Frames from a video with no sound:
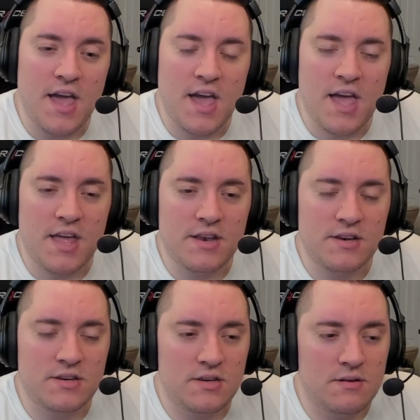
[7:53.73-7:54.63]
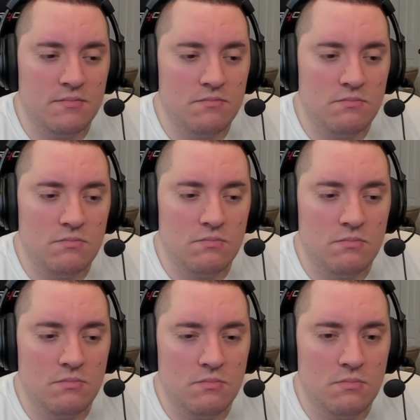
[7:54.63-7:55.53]
And
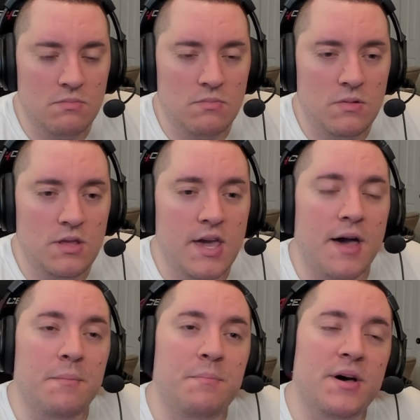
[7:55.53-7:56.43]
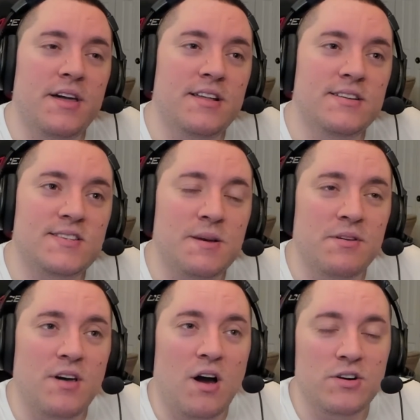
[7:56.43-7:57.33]
yeah, but some
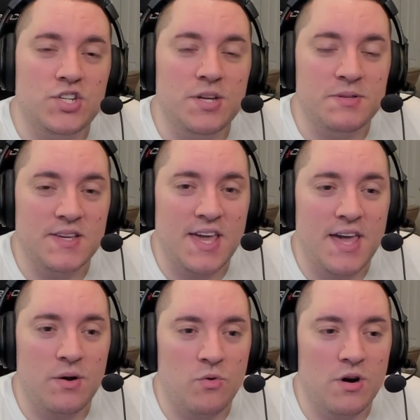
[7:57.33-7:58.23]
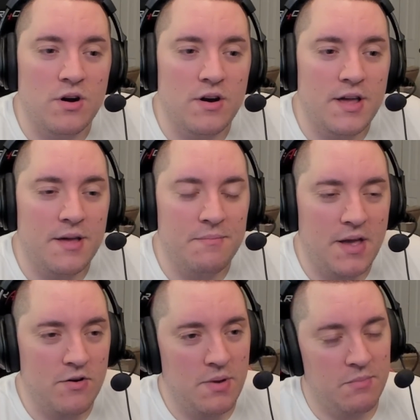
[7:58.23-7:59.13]
of the hardships, again, were,
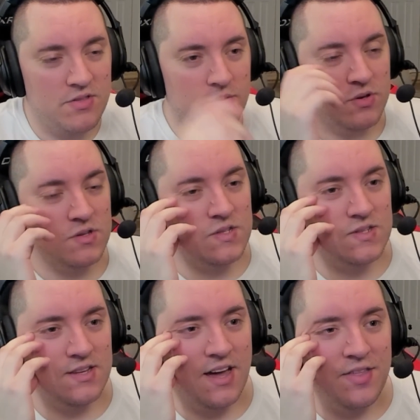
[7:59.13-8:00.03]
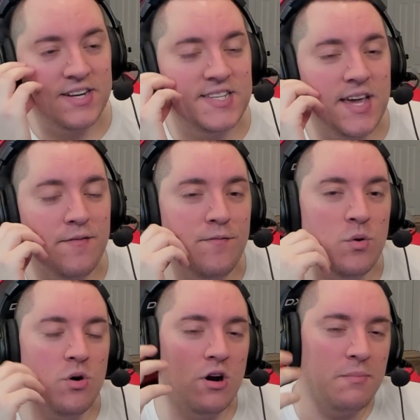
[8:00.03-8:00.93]
I remember there was, I think day 4,